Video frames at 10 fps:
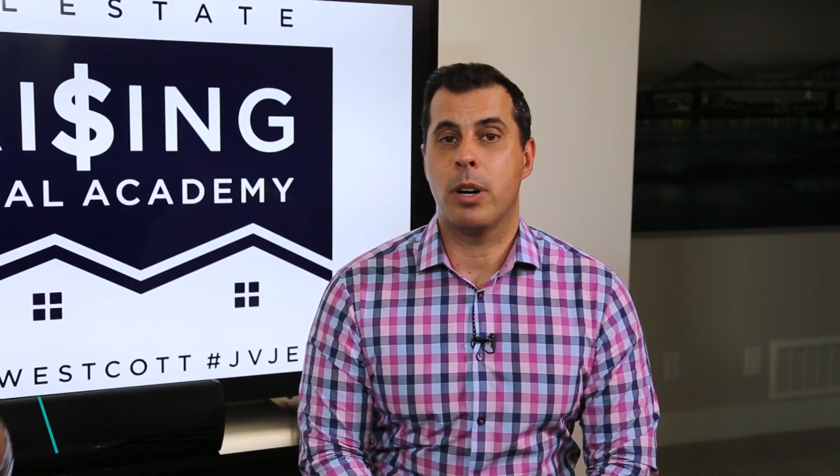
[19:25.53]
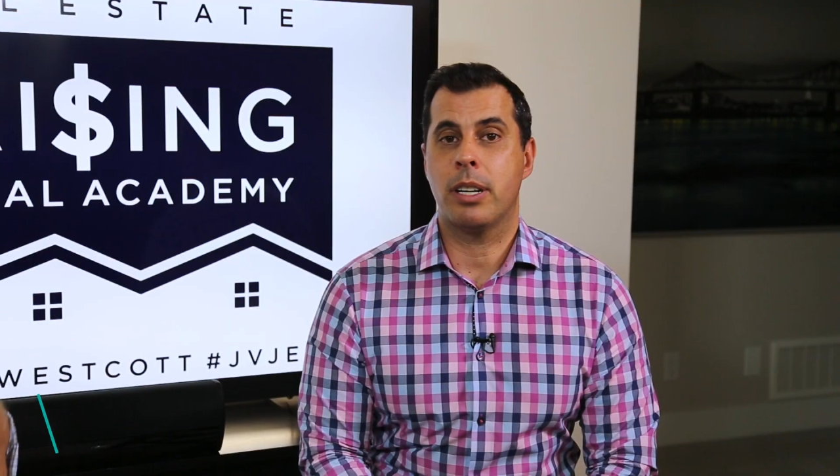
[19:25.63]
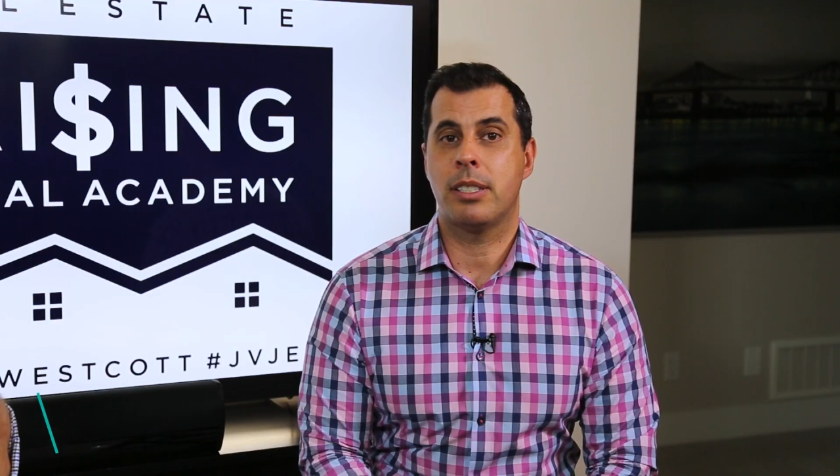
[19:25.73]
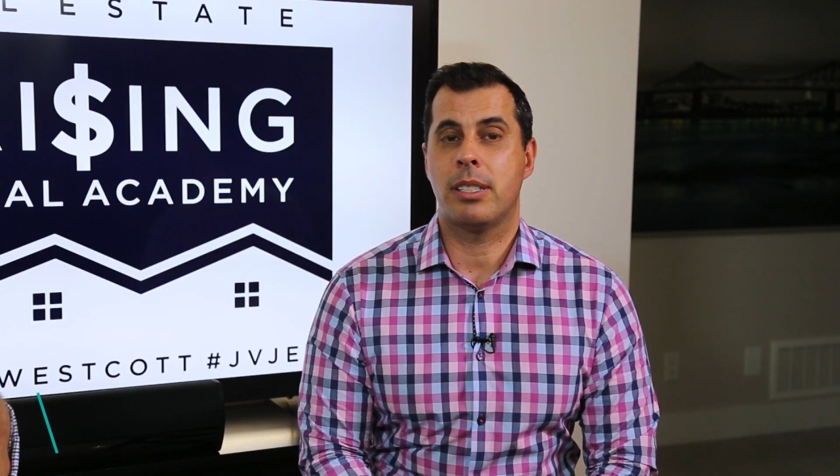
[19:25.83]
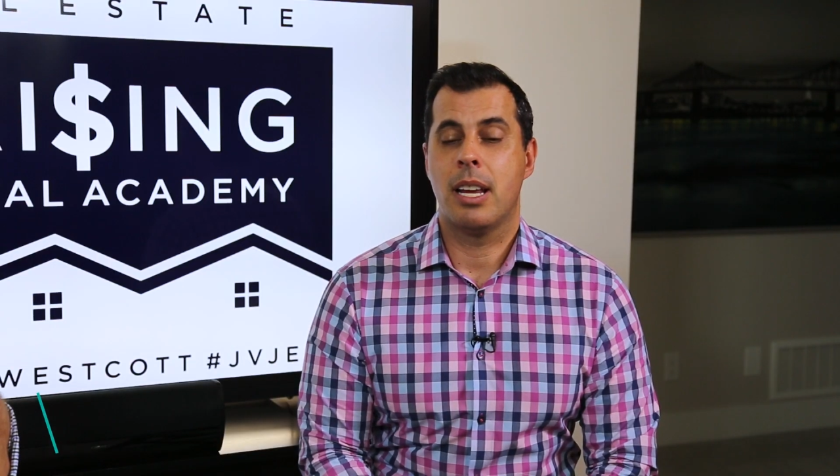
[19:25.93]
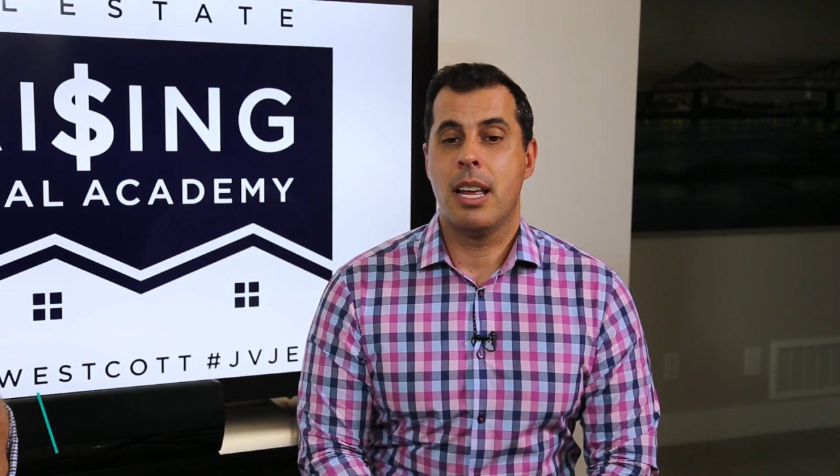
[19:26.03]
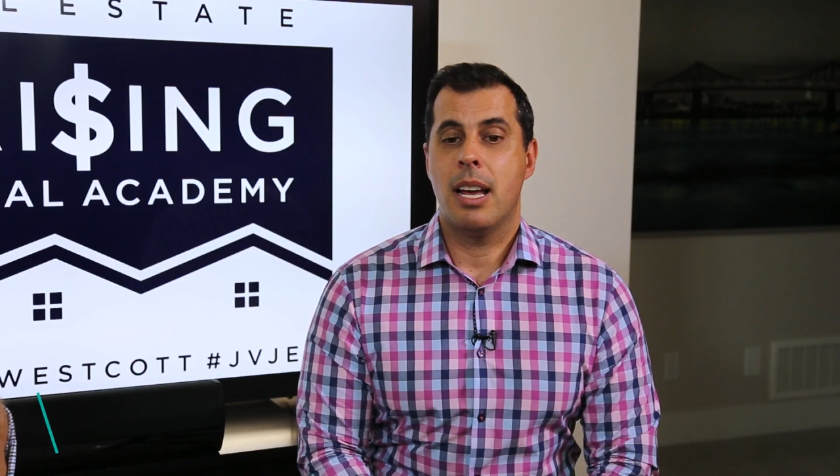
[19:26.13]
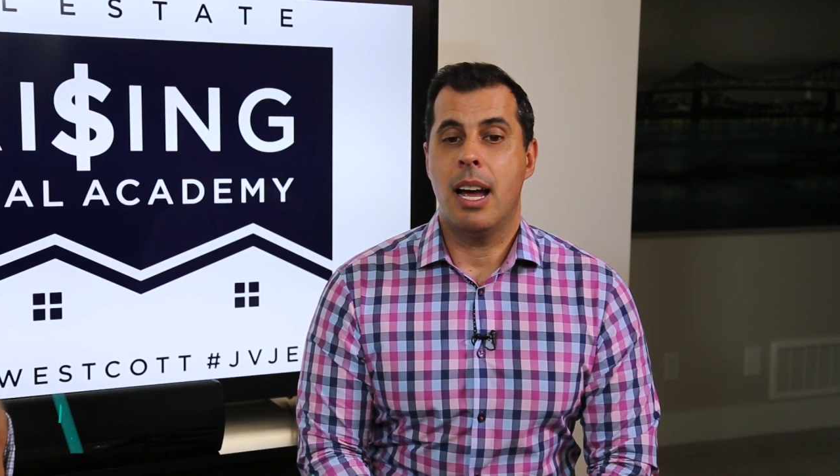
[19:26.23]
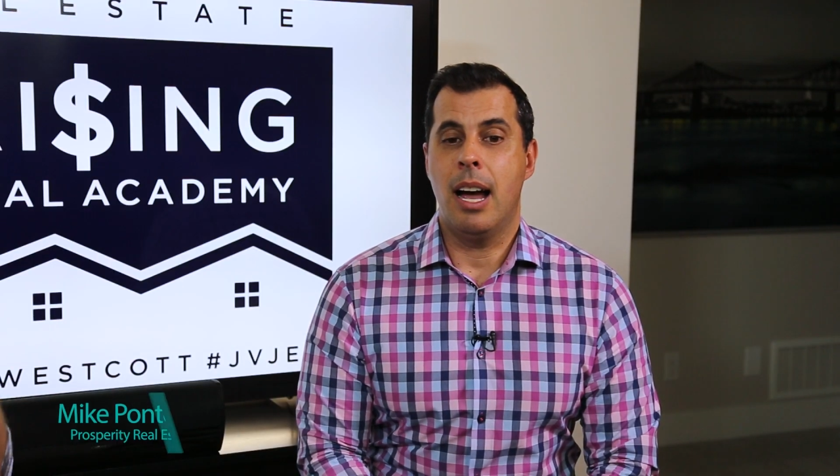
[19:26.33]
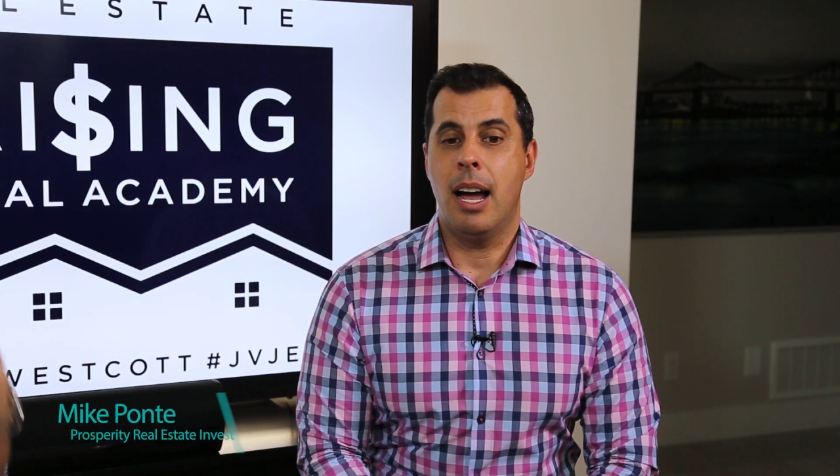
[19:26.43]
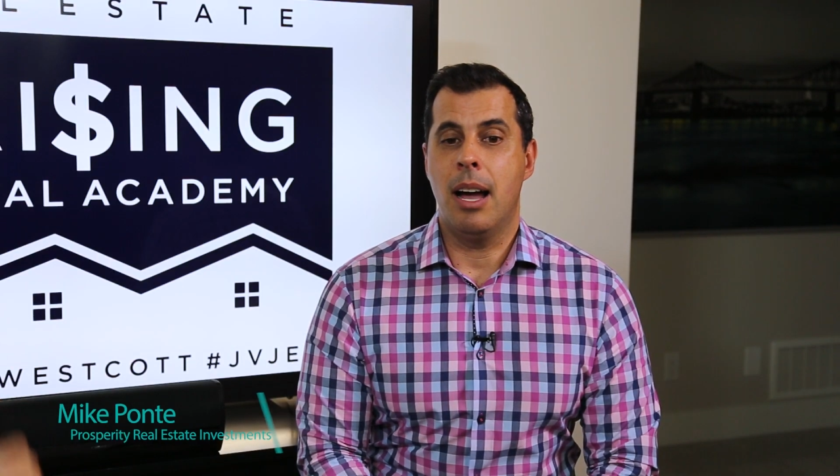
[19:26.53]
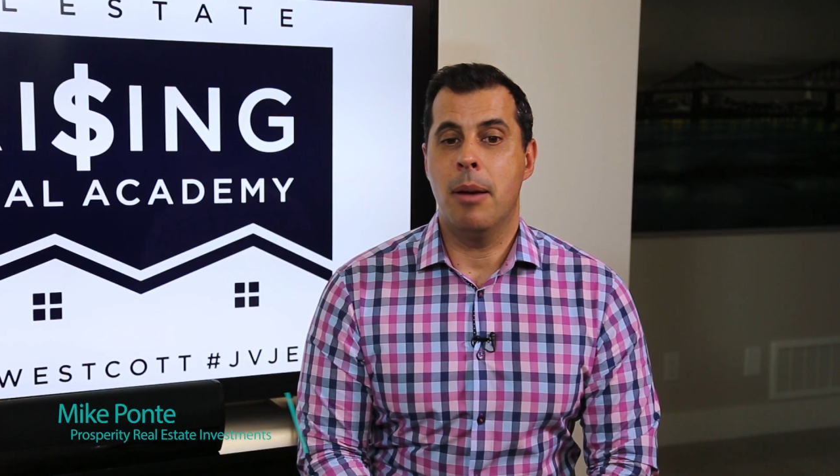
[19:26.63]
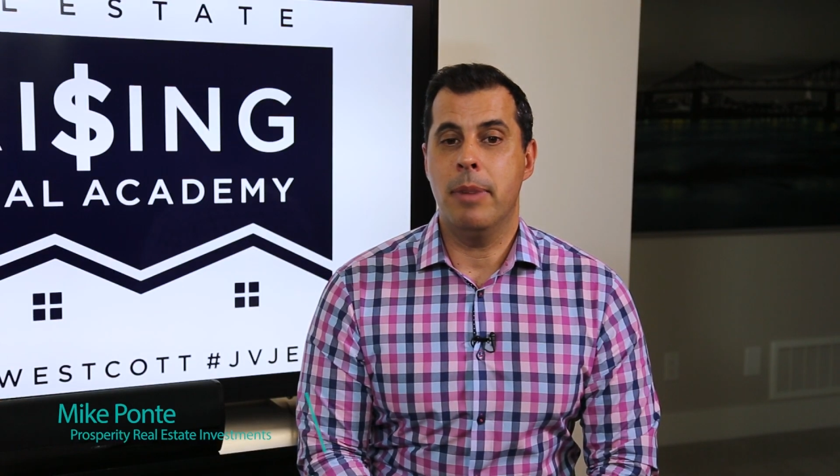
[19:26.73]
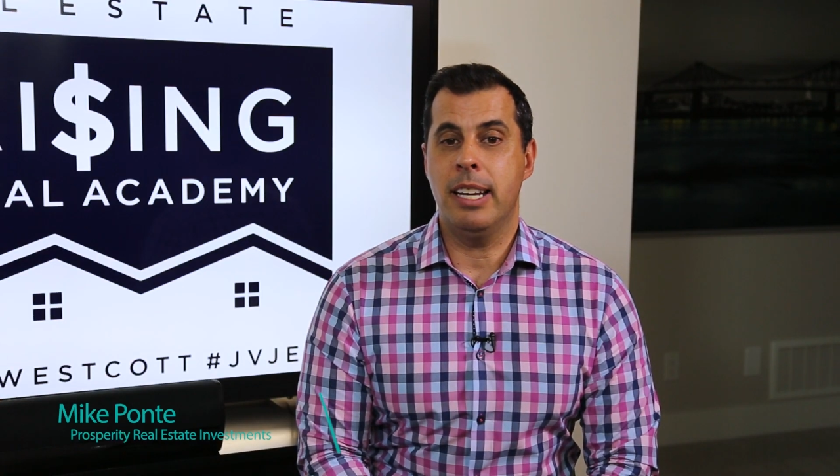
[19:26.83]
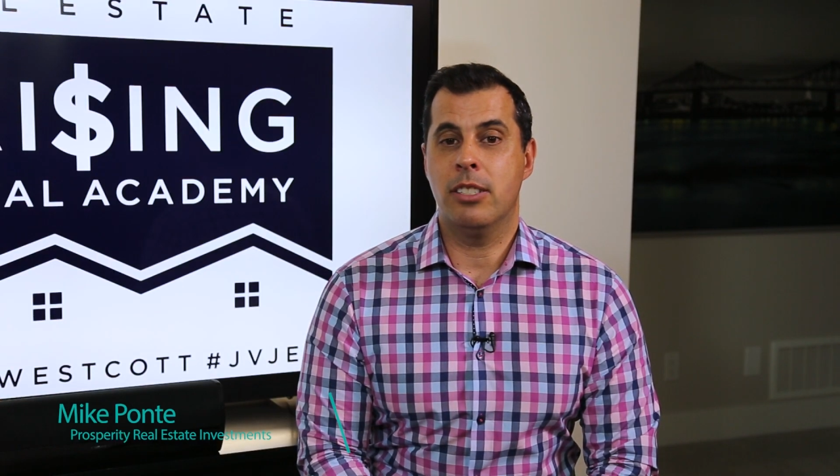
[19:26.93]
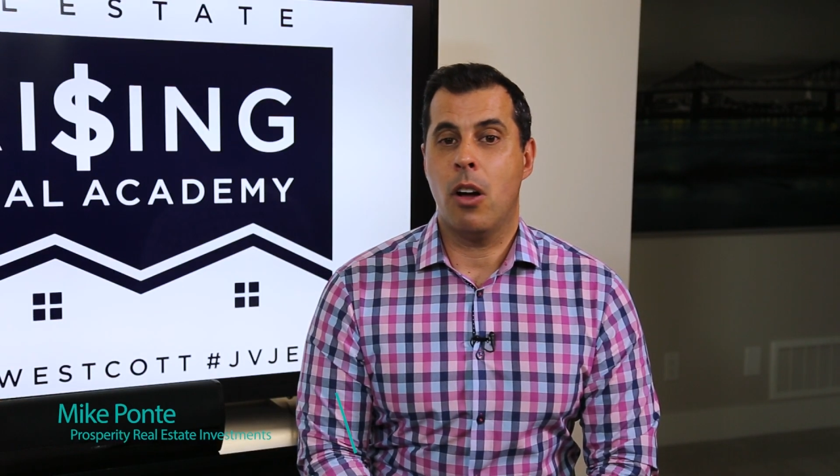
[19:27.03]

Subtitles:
works is